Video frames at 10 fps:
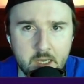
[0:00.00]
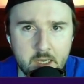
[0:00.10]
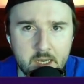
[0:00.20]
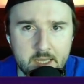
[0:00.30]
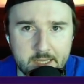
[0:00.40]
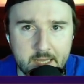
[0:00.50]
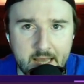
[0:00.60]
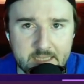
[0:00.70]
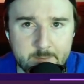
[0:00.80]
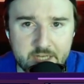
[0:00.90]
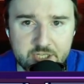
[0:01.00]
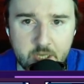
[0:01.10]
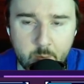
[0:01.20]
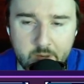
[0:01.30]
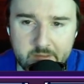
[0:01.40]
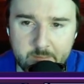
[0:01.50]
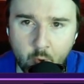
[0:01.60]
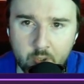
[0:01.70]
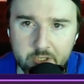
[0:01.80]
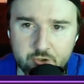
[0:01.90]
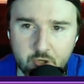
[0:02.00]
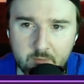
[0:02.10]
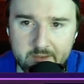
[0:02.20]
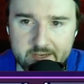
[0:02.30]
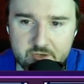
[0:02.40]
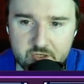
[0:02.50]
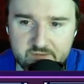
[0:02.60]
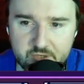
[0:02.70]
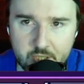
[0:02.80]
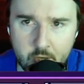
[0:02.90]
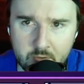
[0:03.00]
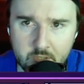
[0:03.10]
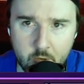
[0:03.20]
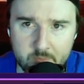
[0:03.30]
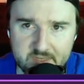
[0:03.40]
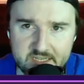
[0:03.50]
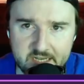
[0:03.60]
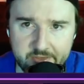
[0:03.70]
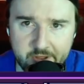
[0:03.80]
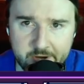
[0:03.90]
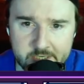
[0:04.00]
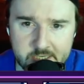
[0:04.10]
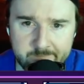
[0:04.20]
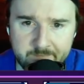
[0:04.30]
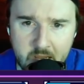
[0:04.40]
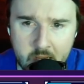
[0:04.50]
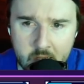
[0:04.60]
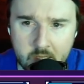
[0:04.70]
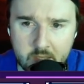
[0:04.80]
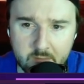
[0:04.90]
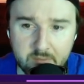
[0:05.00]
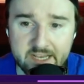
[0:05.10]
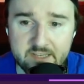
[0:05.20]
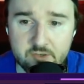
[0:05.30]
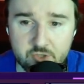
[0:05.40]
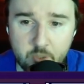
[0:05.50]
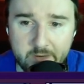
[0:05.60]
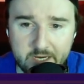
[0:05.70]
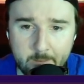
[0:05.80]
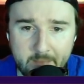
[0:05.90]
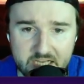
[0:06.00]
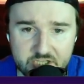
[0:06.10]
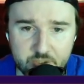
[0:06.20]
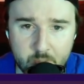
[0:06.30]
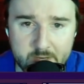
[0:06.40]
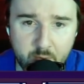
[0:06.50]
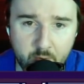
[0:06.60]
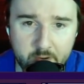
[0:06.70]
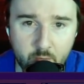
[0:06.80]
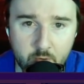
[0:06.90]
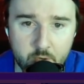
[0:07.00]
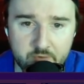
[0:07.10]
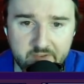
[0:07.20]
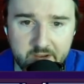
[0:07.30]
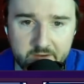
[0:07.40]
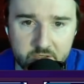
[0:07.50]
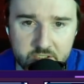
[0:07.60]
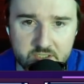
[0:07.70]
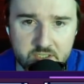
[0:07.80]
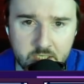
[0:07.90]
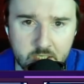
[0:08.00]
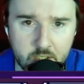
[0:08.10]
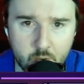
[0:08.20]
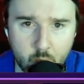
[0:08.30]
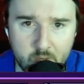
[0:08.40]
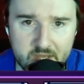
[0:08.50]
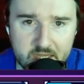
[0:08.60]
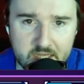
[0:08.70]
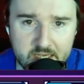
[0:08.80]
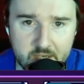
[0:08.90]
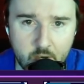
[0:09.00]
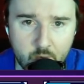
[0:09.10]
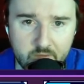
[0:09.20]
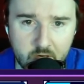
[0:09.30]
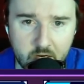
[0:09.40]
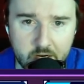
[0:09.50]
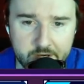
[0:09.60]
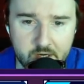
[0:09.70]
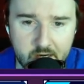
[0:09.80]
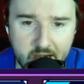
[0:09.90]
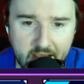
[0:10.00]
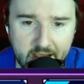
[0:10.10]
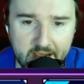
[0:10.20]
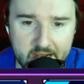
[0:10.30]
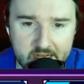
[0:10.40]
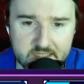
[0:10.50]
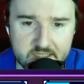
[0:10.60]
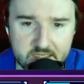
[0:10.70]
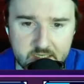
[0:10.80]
And then the last matchup, we have the Portland Trailblazers versus the Oklahoma City Thunder. The Blazers opening up as 3-point road favorites with the over-under at